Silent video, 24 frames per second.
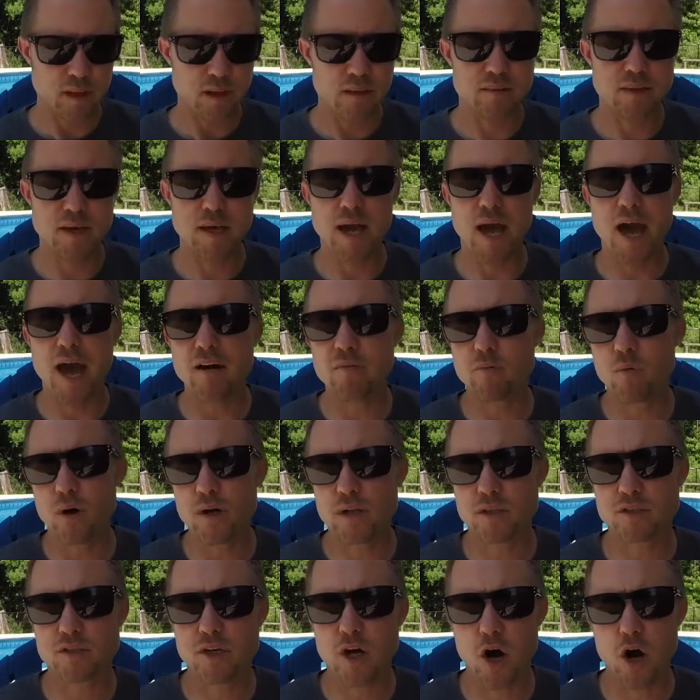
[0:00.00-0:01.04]
they have what
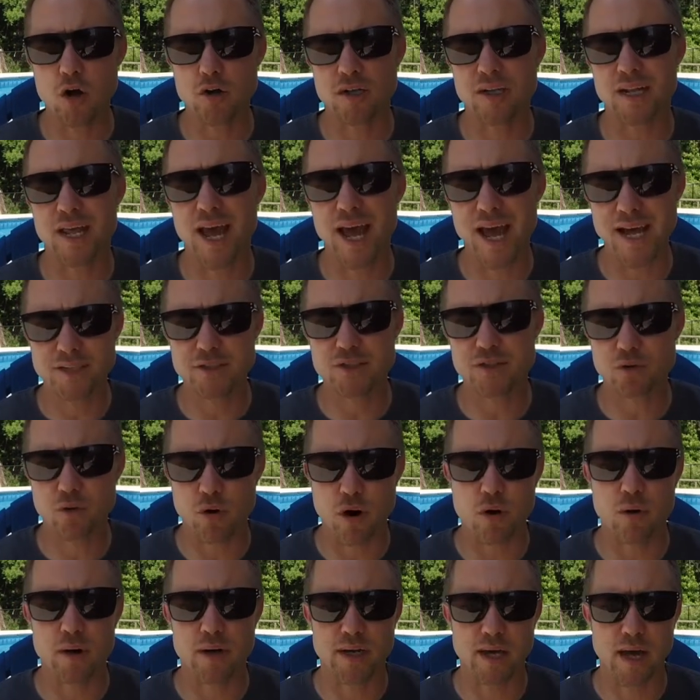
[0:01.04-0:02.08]
is called an
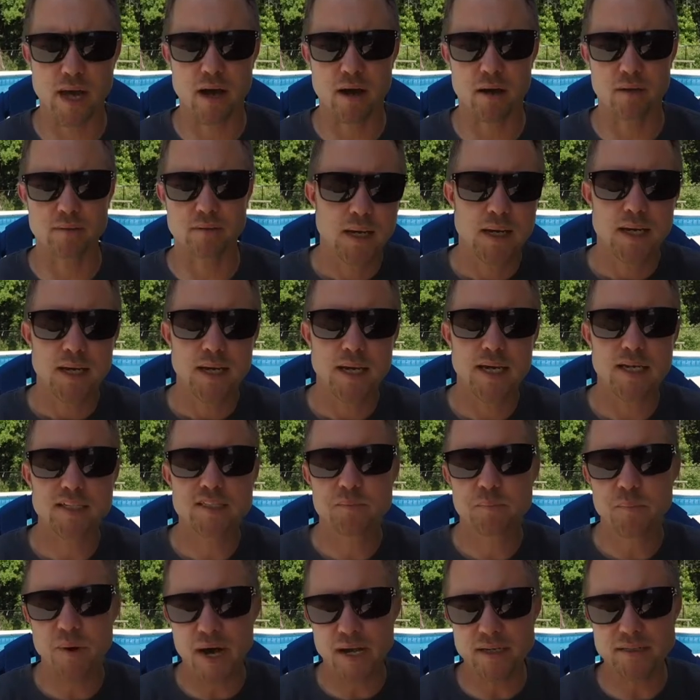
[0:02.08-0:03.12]
escrow account. It's
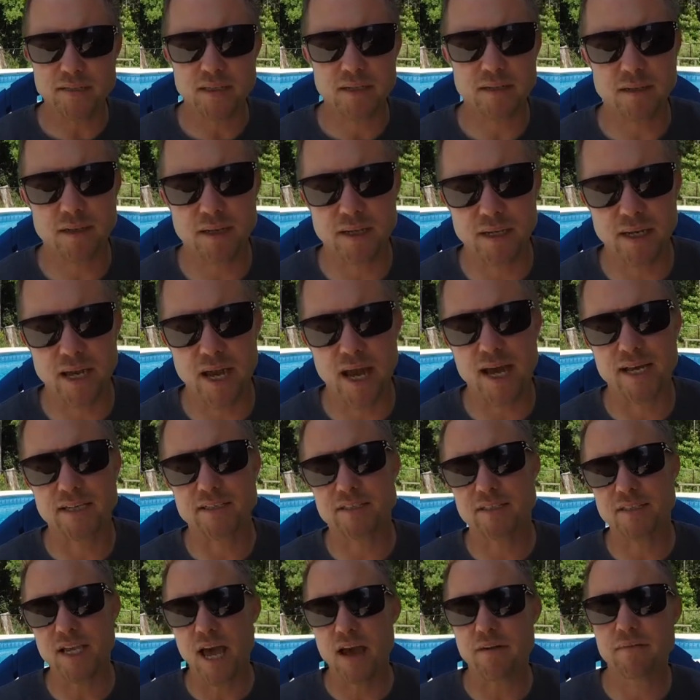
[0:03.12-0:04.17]
basically a
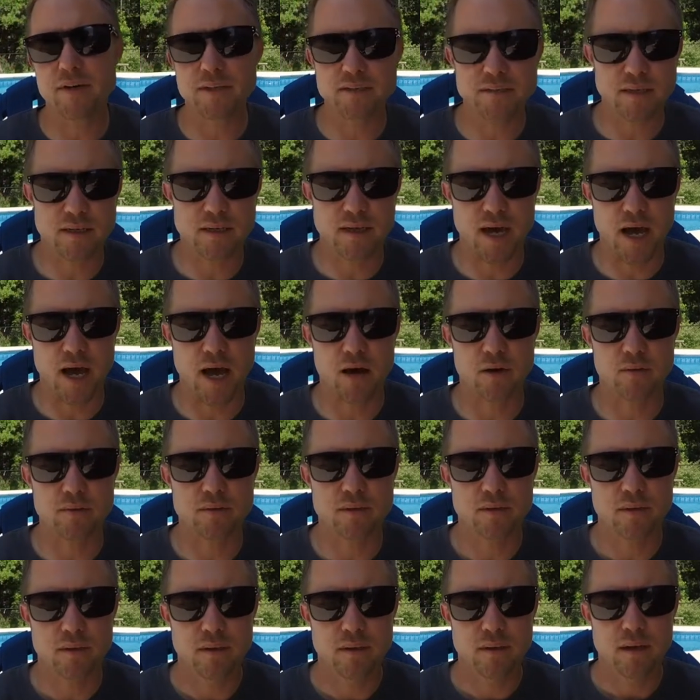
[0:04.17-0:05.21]
savings account
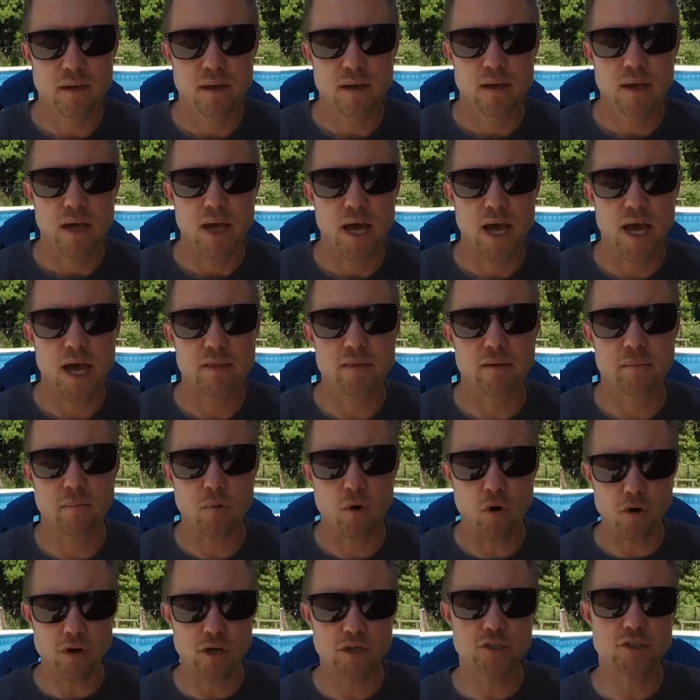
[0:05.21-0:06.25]
and the
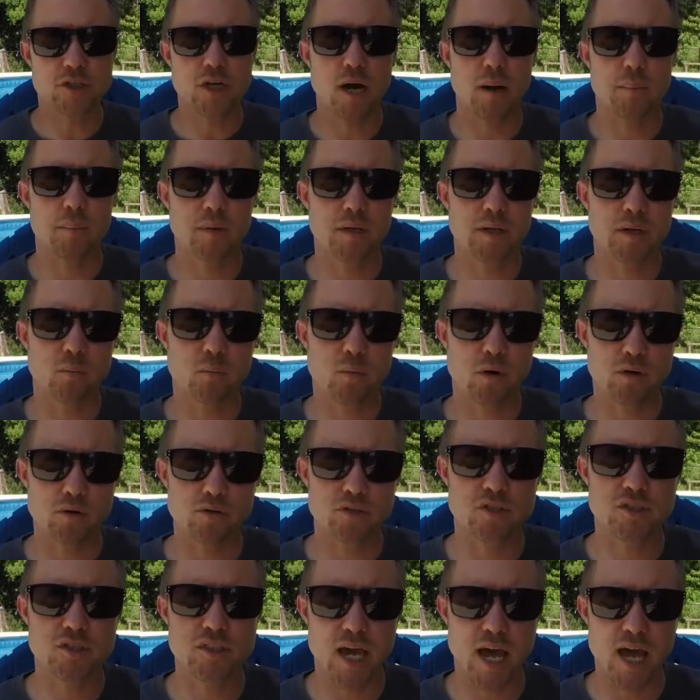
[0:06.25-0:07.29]
mortgage company will
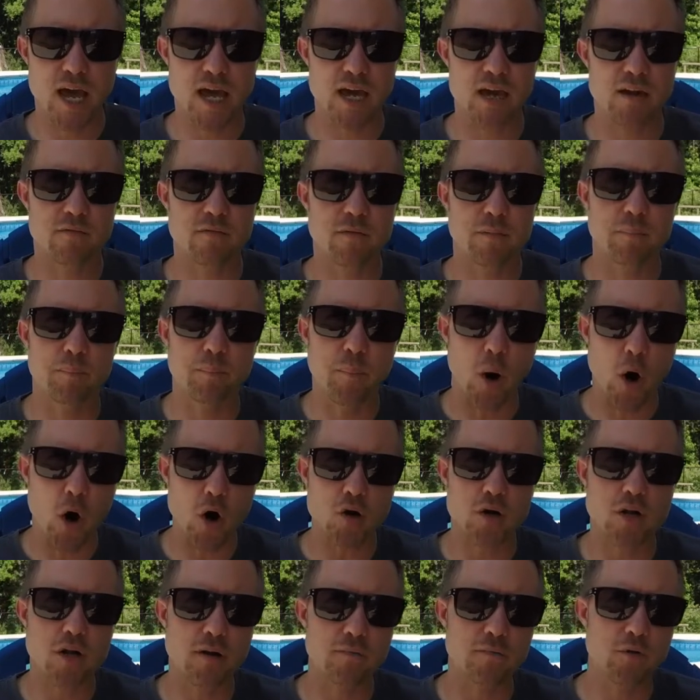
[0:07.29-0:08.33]
save
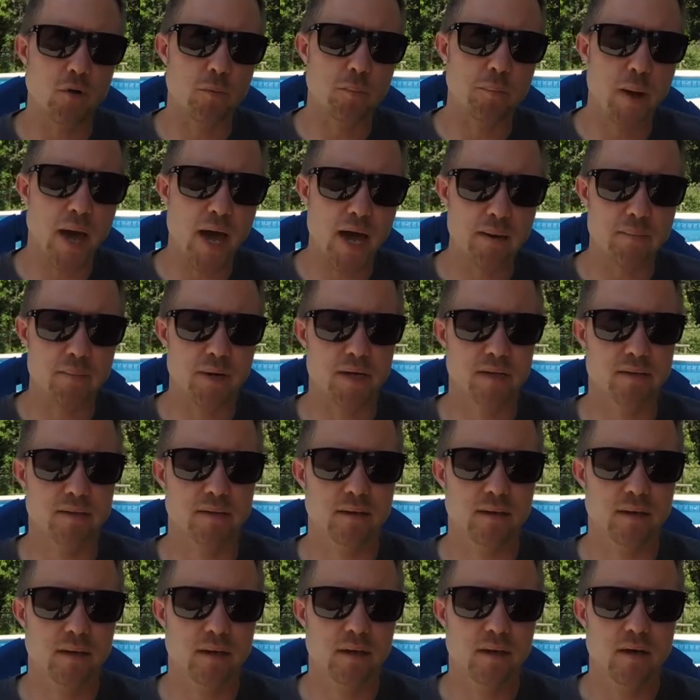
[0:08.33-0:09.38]
part of your payment
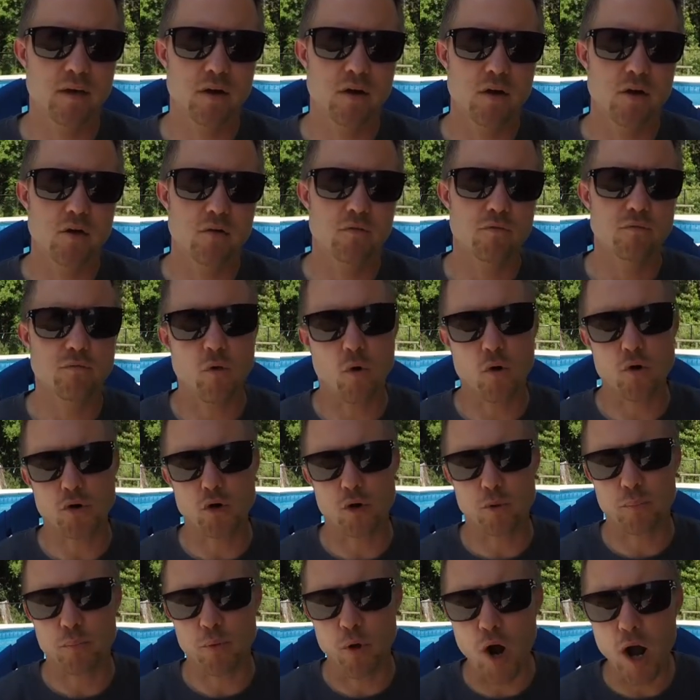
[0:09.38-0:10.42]
for
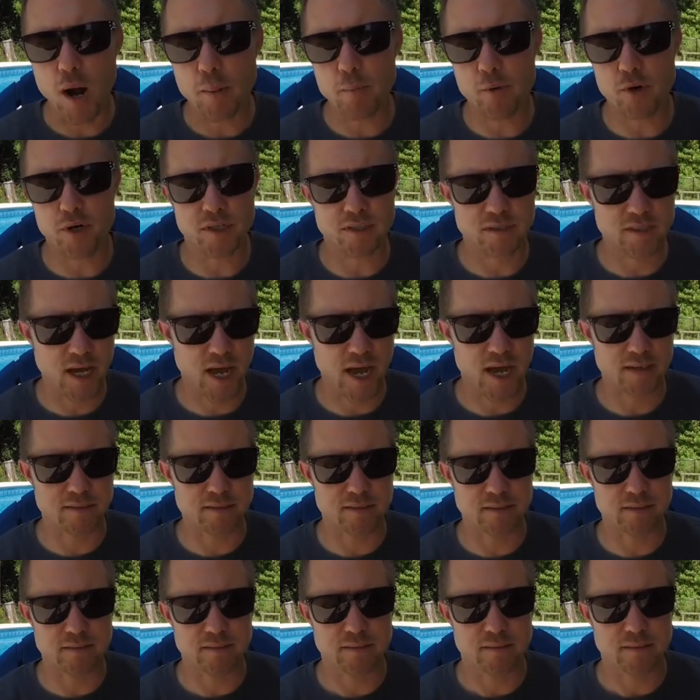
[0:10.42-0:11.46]
your property
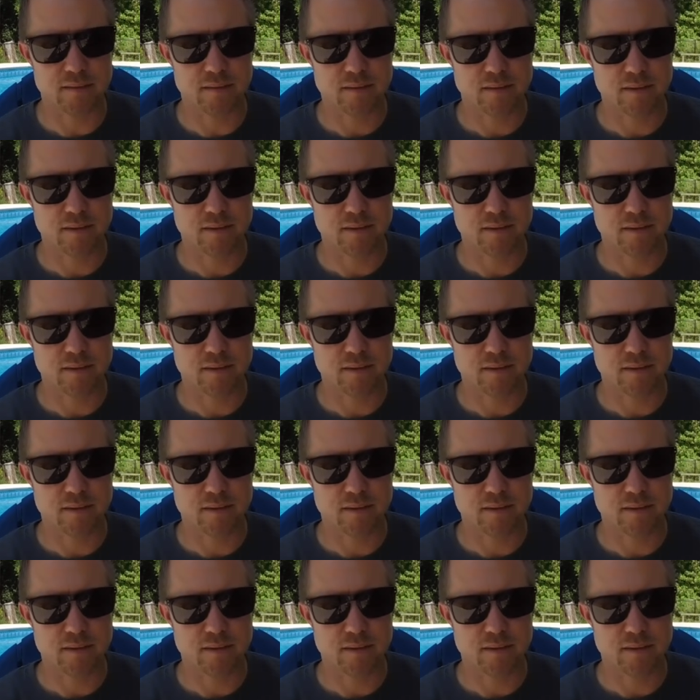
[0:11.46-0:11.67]
taxes